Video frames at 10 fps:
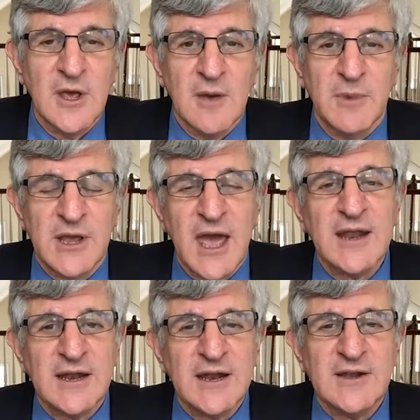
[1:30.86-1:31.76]
But again,
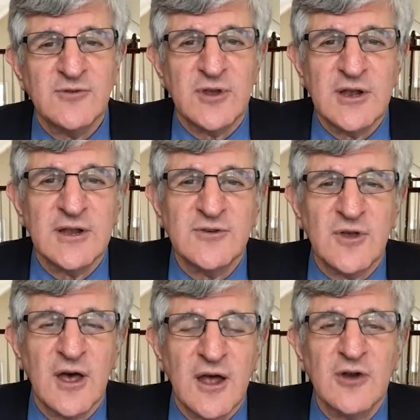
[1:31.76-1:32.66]
it, it is it is
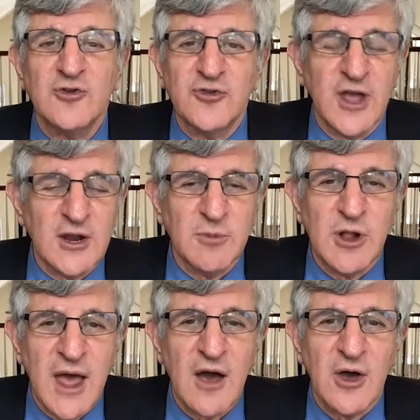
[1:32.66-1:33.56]
understandable
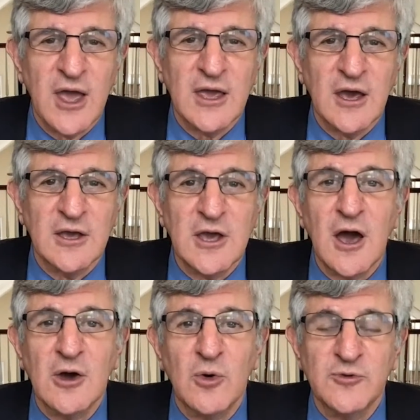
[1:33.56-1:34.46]
how a, a
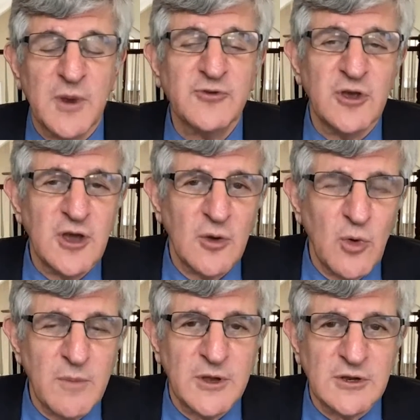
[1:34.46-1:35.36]
young, especially a young
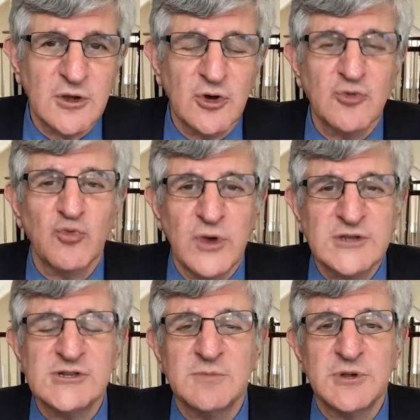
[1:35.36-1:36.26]
woman, could
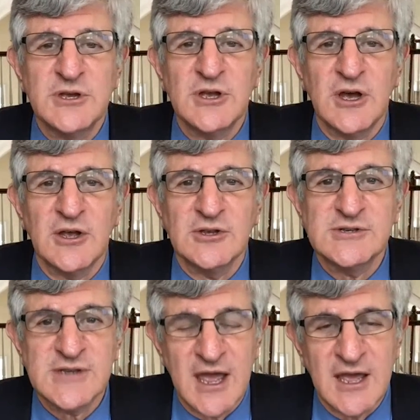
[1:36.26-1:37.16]
reasonably uh,
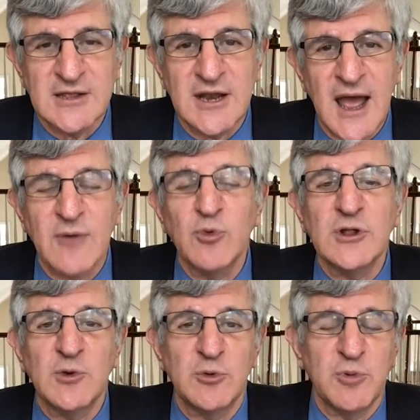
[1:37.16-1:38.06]
say that I really
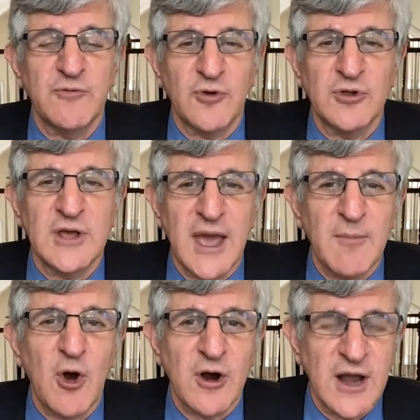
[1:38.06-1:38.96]
would prefer the
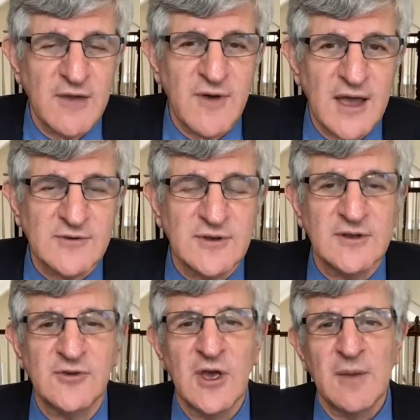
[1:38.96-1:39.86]
mRNA
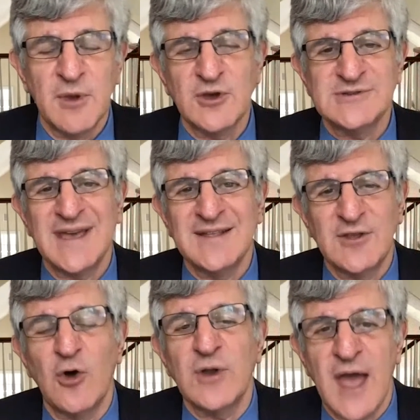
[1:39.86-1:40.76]
vaccines because they
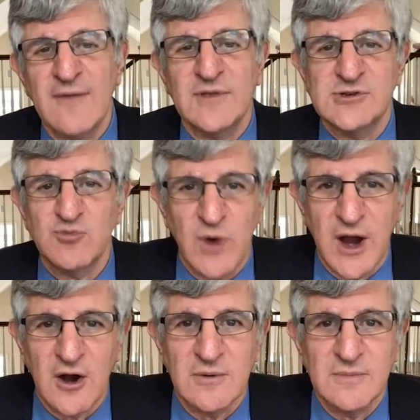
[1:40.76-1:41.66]
don't have this
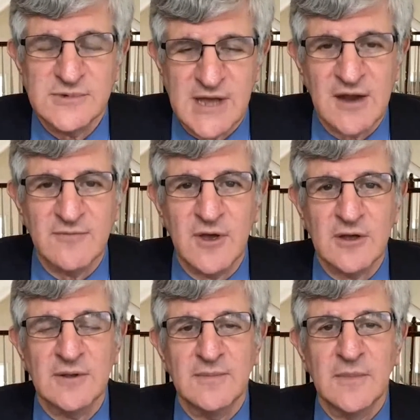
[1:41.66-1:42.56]
rare side effect.
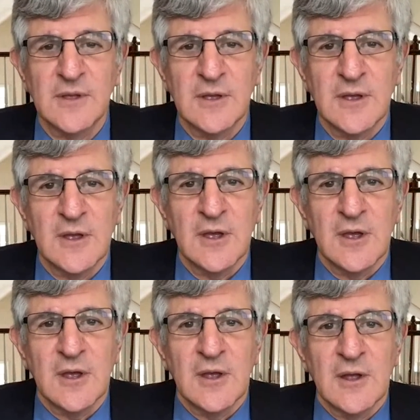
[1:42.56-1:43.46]

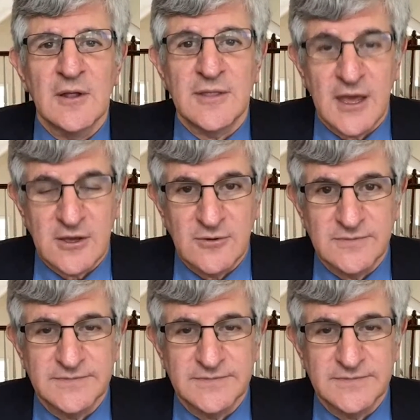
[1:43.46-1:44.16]
Thank you.